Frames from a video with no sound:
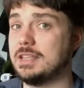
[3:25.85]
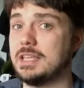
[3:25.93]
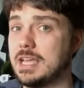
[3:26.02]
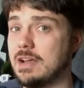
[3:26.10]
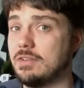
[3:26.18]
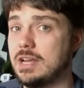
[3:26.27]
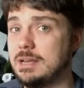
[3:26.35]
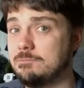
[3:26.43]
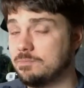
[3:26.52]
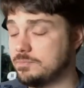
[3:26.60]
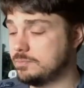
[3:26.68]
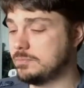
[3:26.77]
I think every
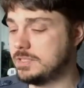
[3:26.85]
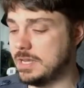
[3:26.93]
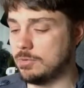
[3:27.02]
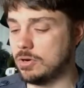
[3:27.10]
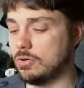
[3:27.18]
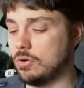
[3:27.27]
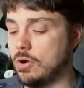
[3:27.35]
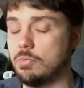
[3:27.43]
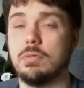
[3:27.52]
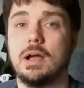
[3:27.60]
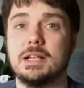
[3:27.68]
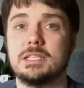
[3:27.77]
dimmer or
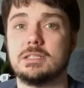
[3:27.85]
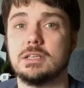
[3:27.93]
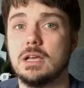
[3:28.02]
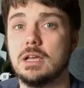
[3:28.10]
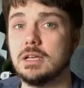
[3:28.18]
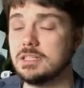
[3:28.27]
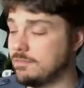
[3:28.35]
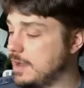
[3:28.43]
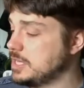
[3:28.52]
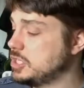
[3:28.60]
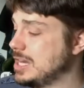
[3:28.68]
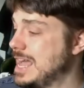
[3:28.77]
appliance
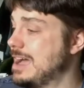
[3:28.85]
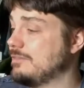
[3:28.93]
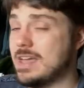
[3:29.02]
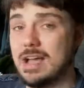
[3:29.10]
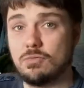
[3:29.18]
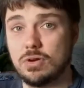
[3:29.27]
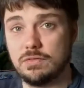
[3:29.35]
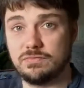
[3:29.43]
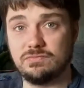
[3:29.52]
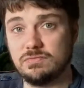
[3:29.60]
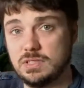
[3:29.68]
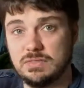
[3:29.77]
device should have that, where
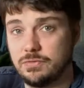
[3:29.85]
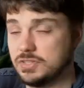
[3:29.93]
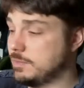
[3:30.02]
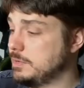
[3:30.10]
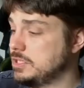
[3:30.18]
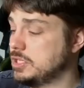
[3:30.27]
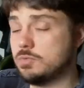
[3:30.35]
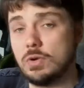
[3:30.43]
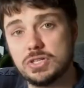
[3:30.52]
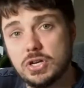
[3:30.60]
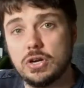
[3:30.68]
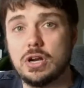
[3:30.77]
if for some reason you just
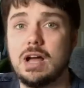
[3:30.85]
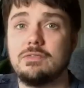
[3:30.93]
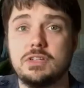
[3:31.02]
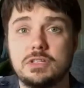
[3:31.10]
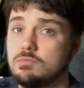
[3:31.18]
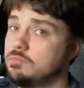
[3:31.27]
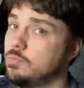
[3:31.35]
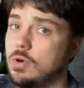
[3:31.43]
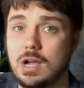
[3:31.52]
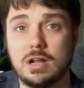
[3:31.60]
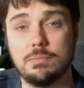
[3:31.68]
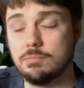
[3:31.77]
want to turn it off, you just
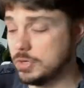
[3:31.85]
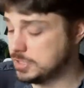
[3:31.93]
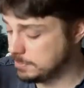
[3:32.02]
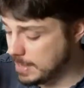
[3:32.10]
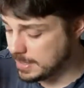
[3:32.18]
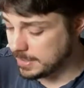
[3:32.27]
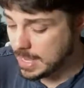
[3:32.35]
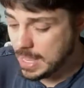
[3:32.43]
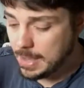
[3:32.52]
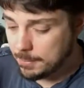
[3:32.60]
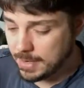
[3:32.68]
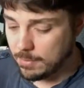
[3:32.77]
walk up and push the button.
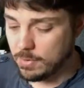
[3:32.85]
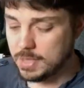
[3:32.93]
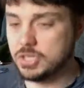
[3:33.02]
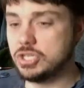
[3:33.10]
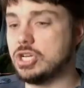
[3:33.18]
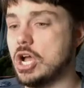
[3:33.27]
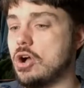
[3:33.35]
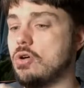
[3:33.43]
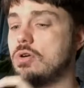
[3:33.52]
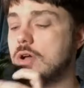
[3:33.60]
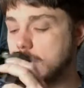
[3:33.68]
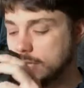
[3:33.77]
But I wanted to
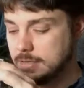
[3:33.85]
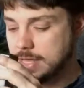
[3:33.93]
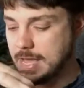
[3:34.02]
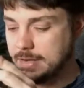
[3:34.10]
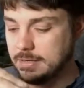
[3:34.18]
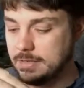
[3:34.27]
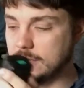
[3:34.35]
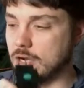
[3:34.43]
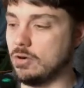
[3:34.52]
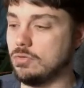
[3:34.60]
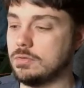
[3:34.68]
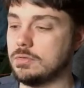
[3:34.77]
show that,
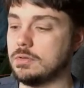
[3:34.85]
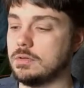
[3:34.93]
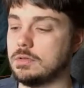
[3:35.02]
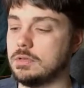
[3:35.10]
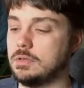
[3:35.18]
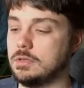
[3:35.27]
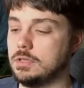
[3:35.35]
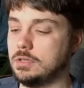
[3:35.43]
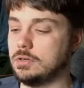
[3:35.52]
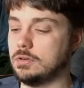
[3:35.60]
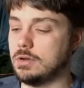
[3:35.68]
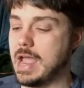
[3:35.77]

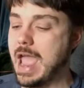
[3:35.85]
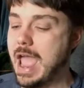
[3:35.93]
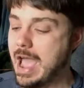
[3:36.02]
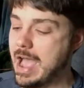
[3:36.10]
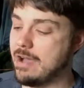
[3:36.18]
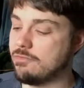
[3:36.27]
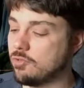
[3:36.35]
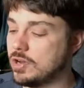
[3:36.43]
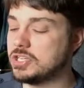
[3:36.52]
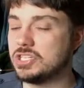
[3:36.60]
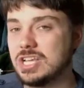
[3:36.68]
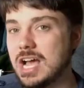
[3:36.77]
your
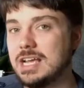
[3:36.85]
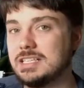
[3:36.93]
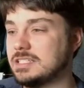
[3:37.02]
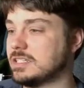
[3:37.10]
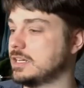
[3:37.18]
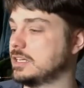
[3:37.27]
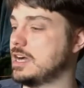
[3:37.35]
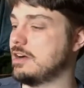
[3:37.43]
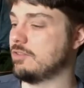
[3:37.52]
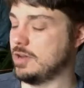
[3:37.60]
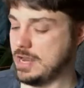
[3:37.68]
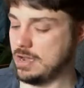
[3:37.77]
average size isn't going to cover it.